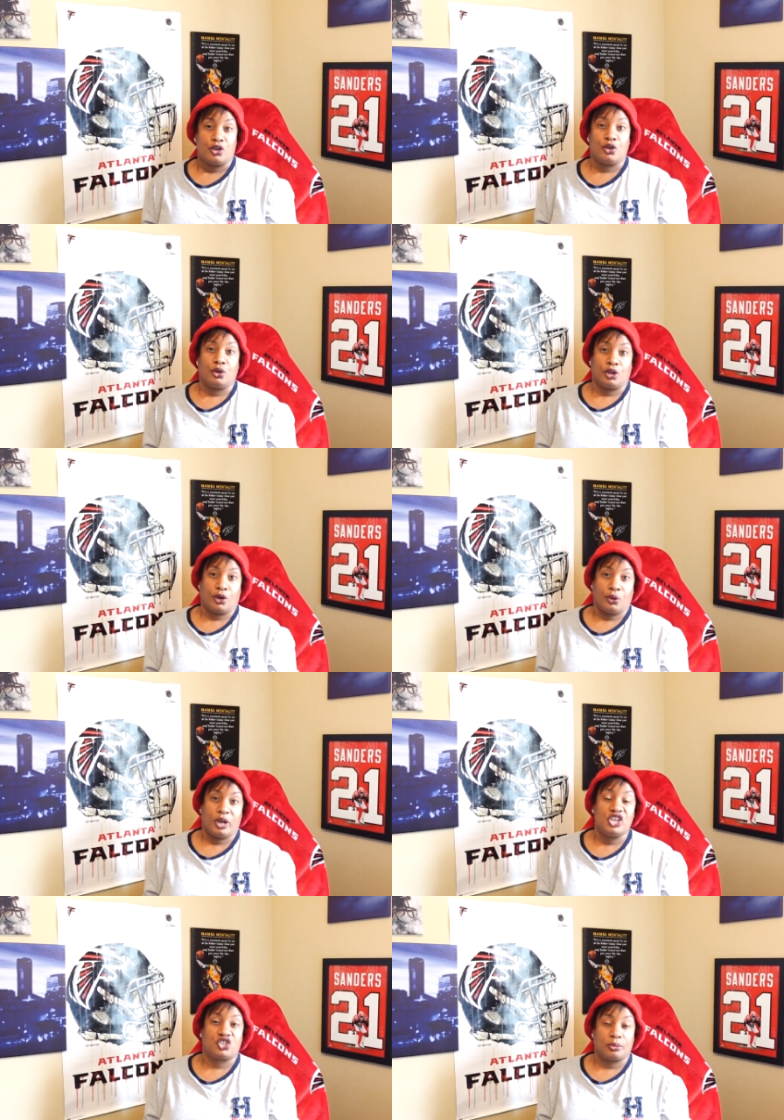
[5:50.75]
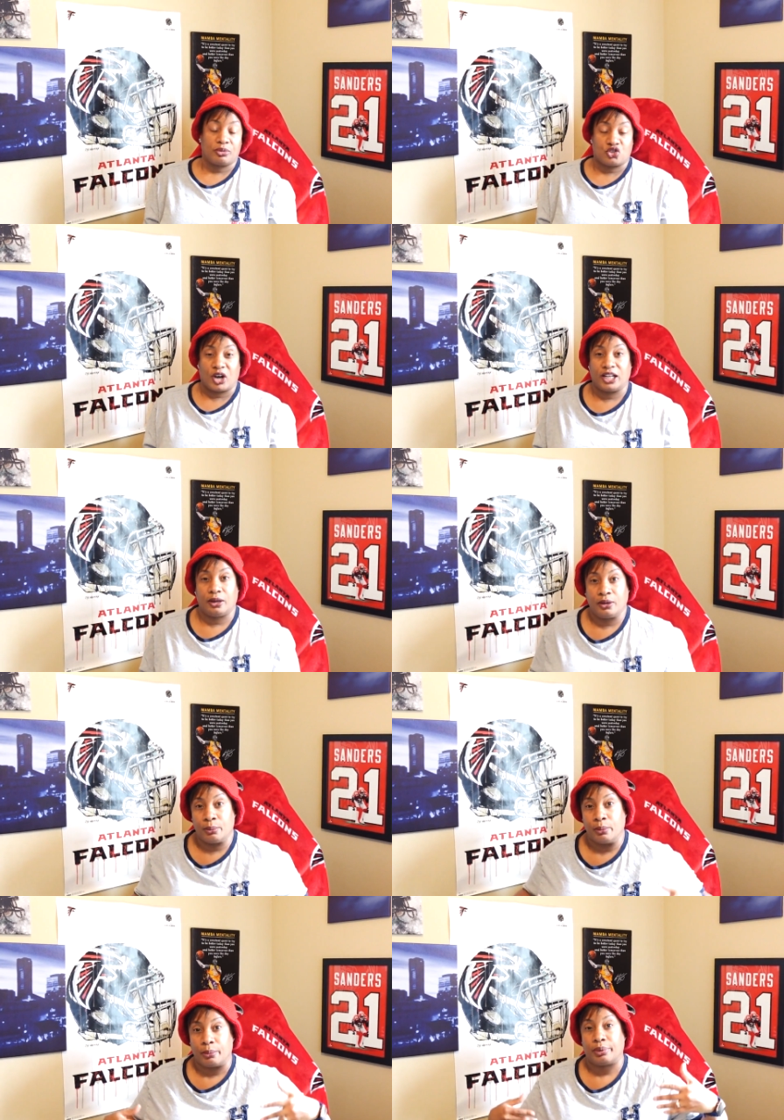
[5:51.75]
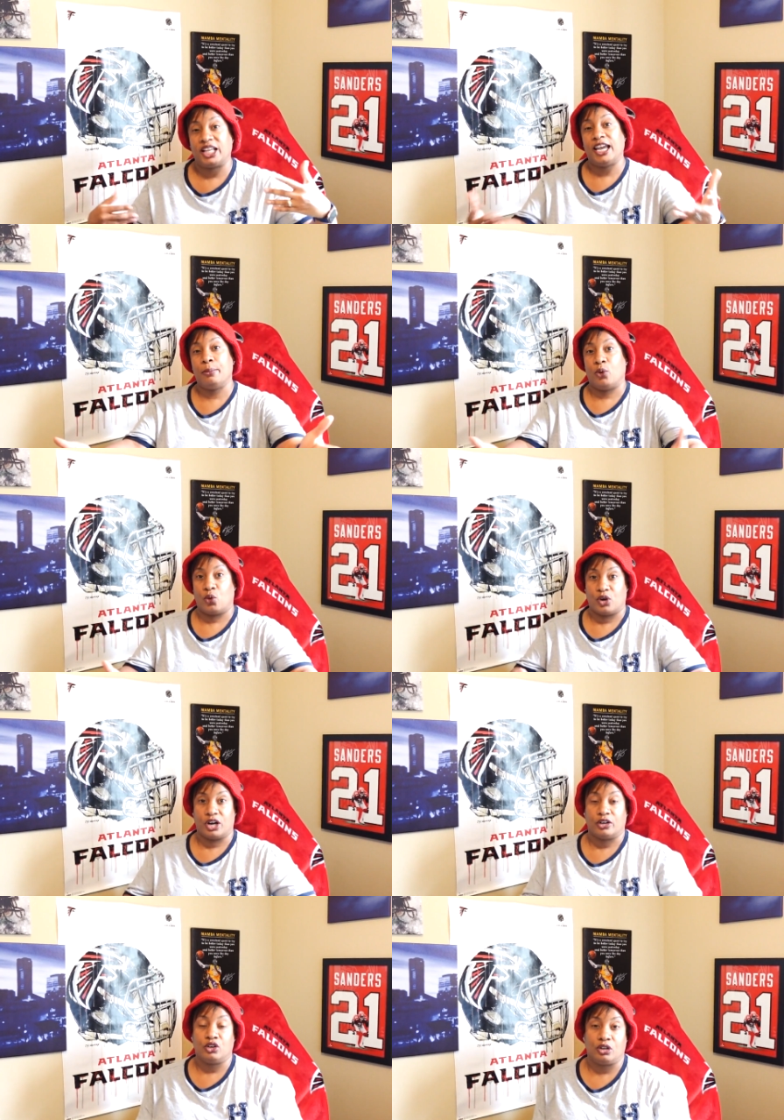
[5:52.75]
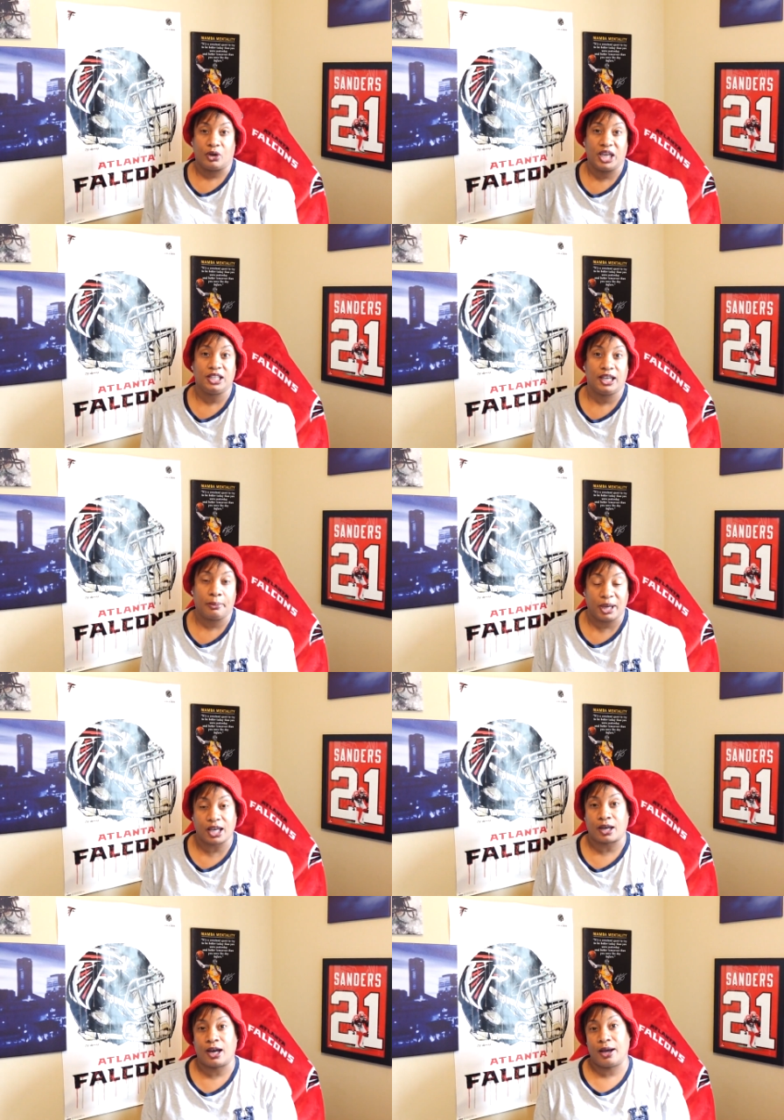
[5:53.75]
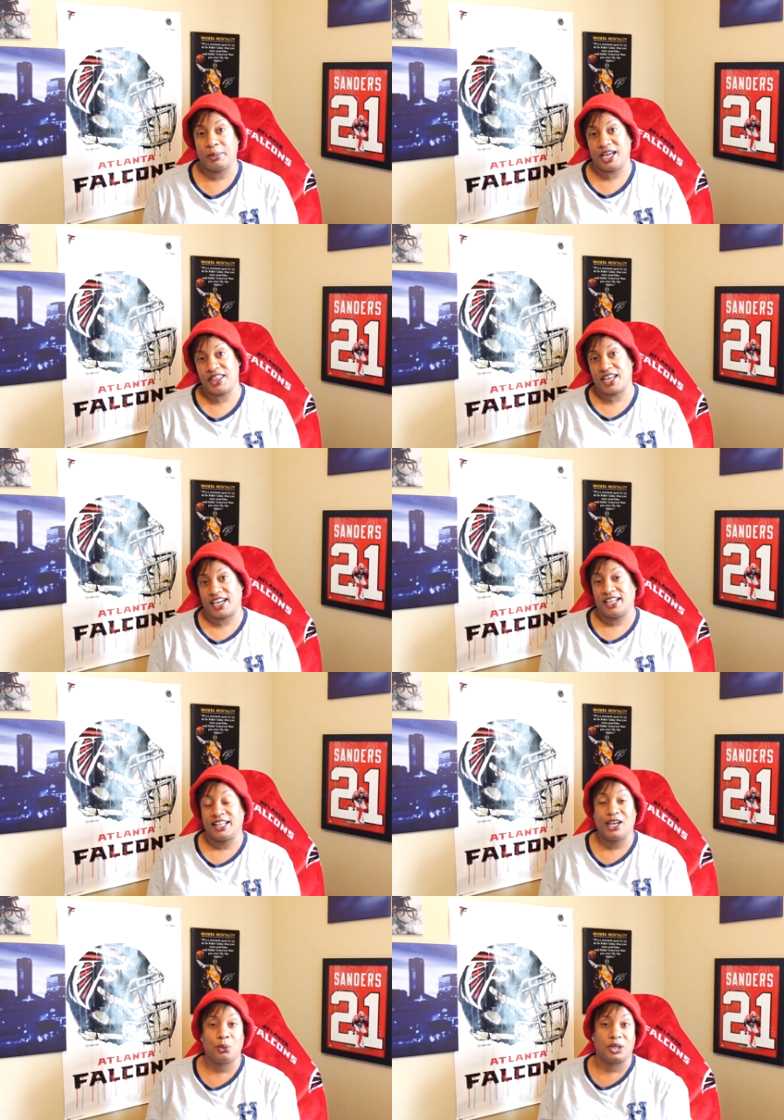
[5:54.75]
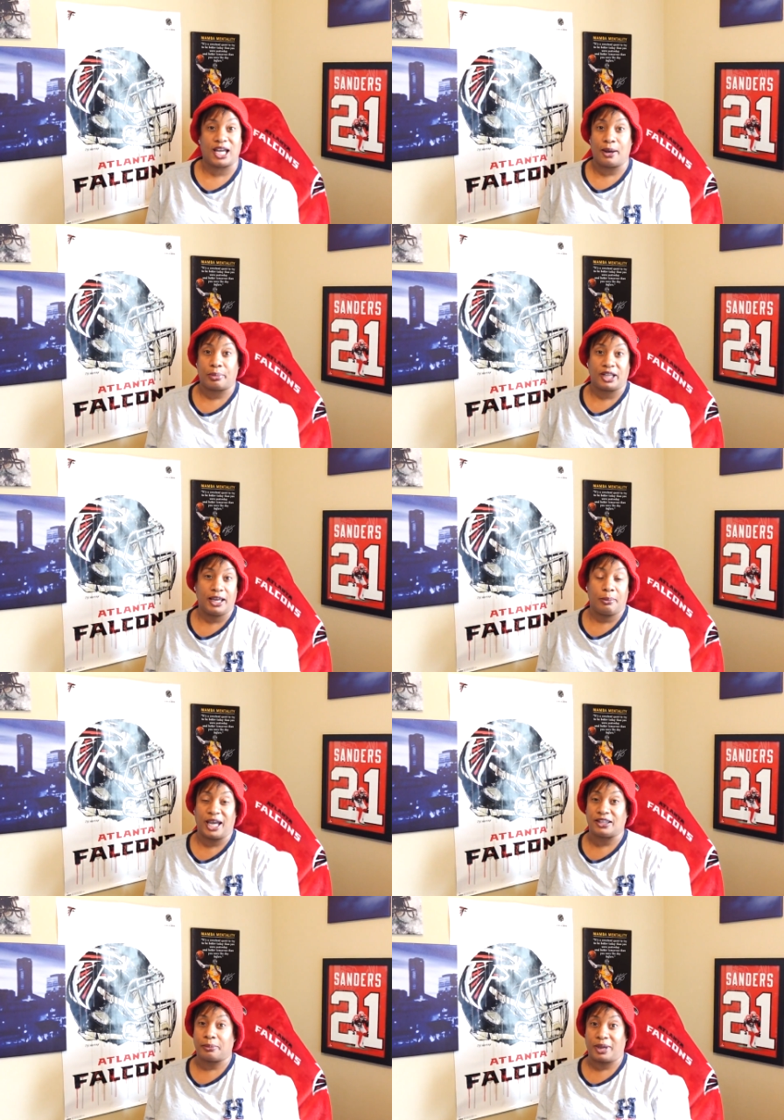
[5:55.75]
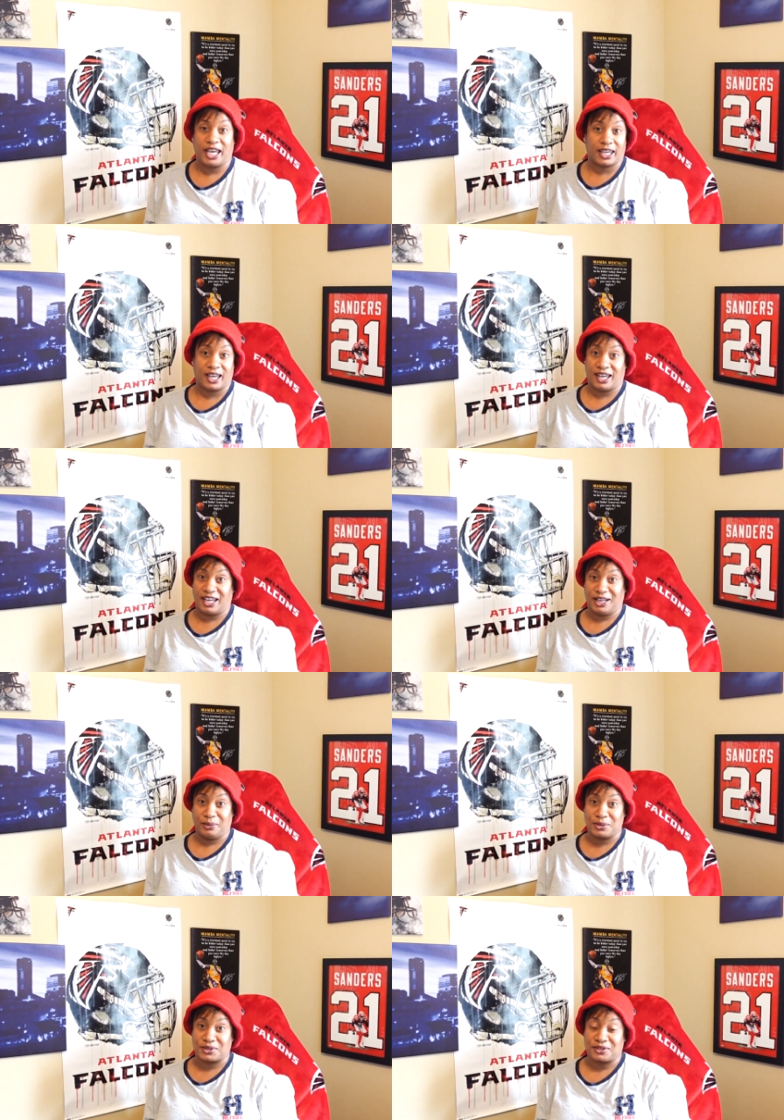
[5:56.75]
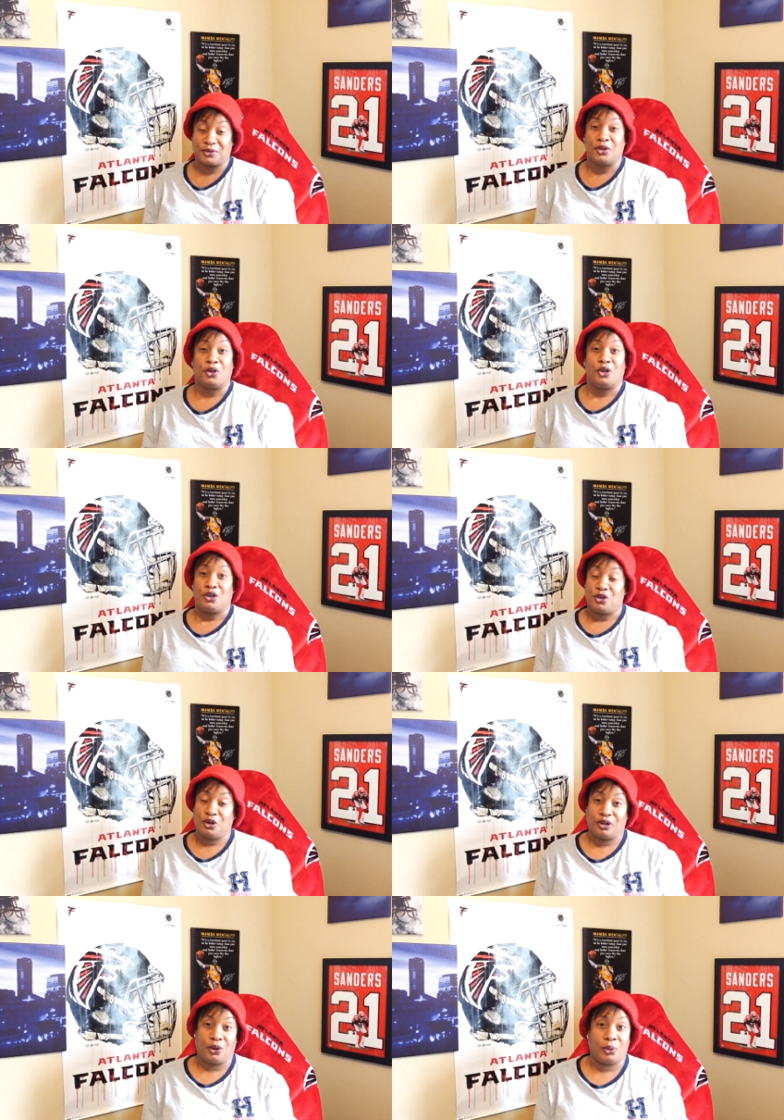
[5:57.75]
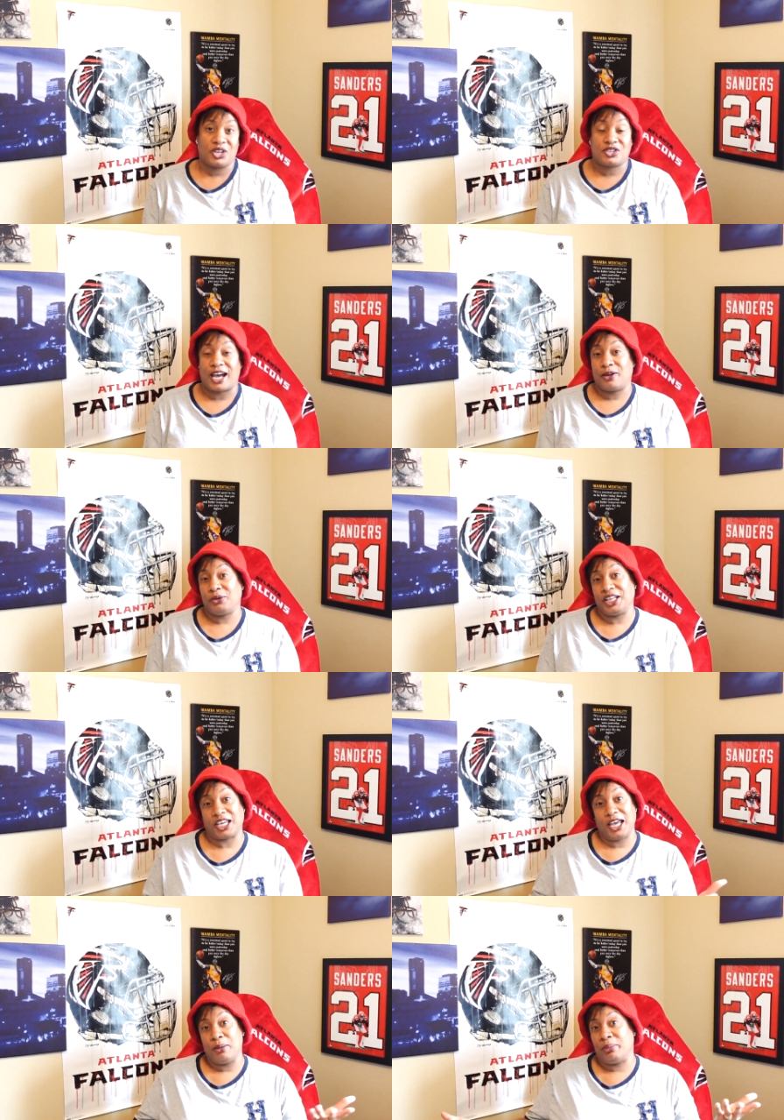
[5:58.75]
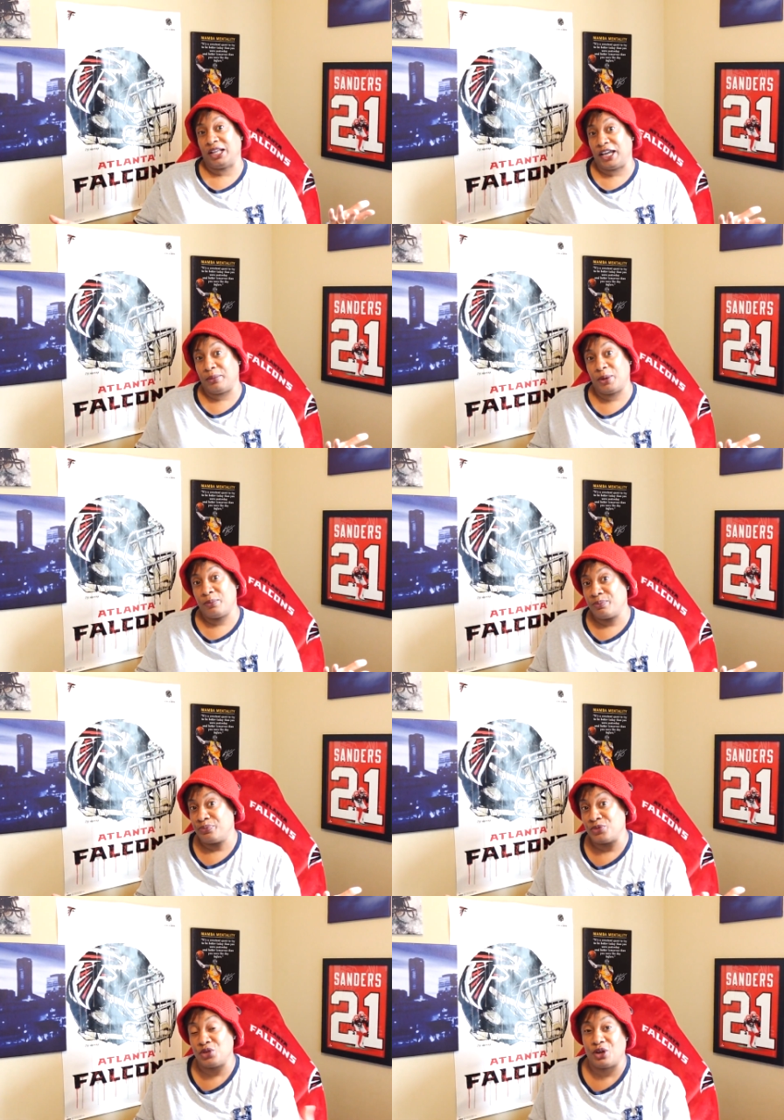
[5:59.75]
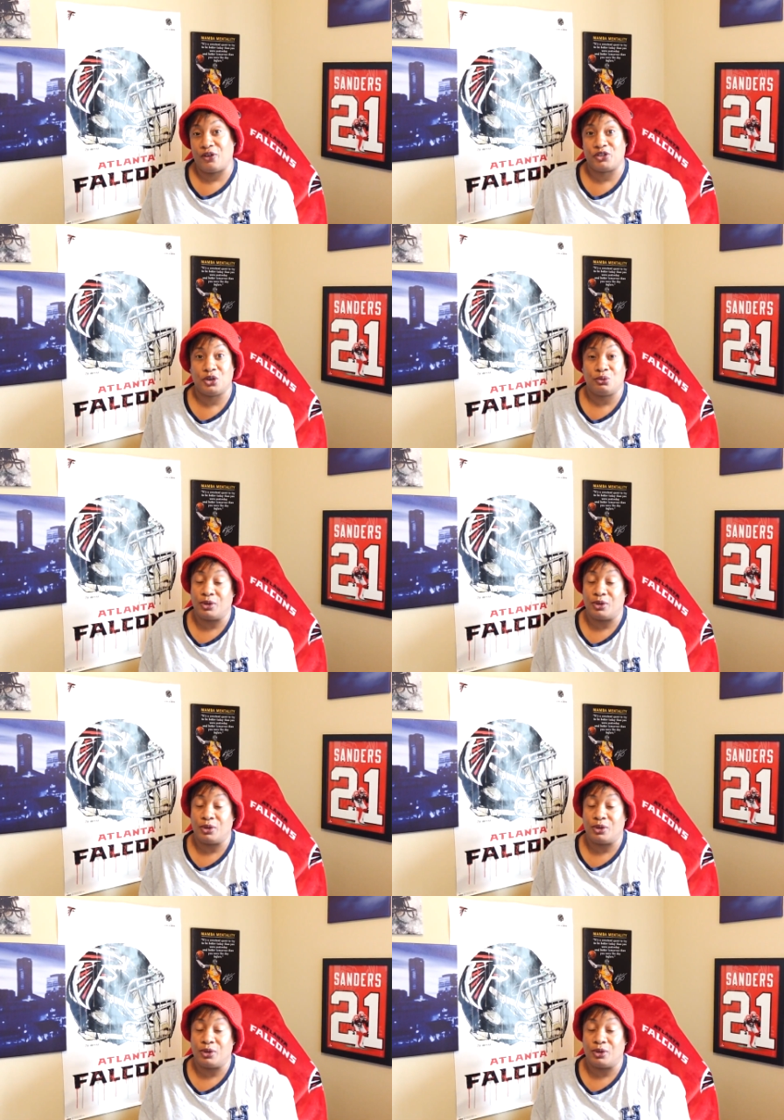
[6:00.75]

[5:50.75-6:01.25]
you know, he should try to play more. You know, he did make a comment that he would not play back-to-back -back games you know, which I really can't blame them. You know, if you